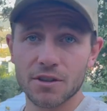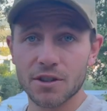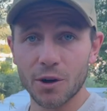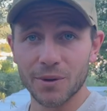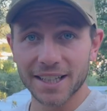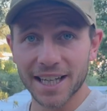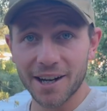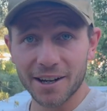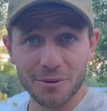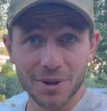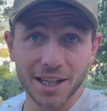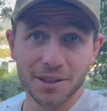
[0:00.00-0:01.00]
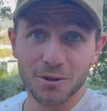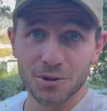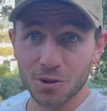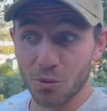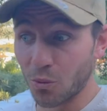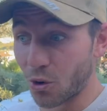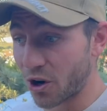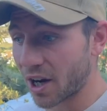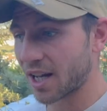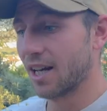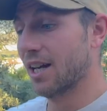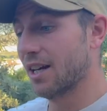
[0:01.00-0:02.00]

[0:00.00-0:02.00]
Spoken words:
is going down and we can do some work.